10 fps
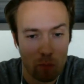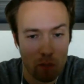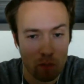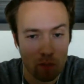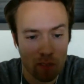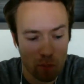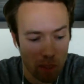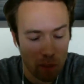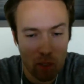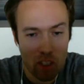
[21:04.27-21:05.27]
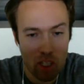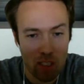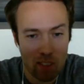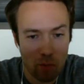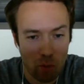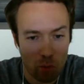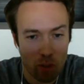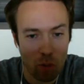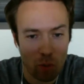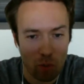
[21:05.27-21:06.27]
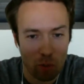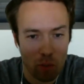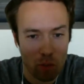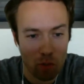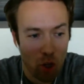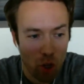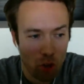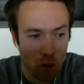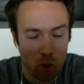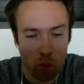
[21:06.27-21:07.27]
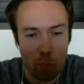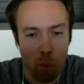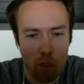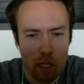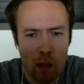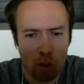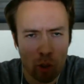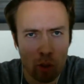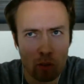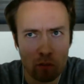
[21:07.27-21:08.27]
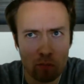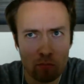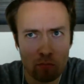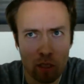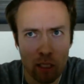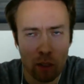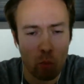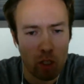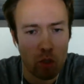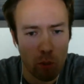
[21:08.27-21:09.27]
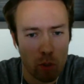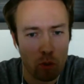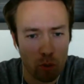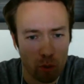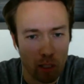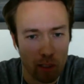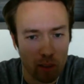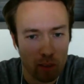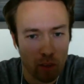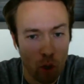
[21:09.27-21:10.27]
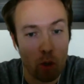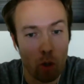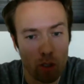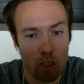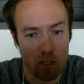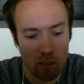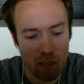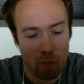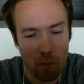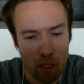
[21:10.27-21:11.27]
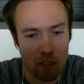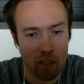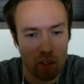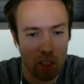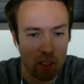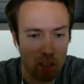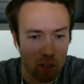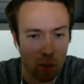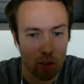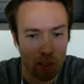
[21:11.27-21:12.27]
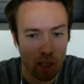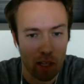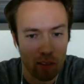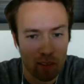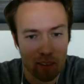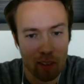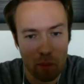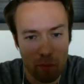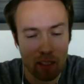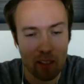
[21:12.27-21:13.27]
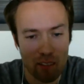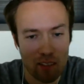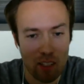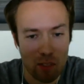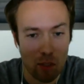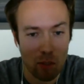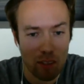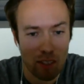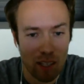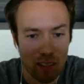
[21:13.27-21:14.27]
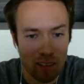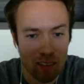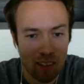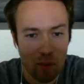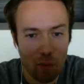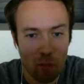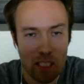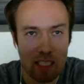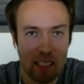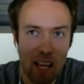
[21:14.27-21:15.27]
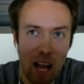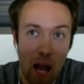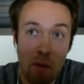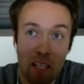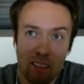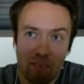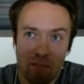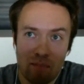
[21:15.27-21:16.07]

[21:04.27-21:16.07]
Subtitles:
I was making one change and reloading my browser. Does the report now look like what it's supposed to look like? Oh no, it doesn't. Let me make another change, load it again. Let me make another change, load it again. Which is, I mean,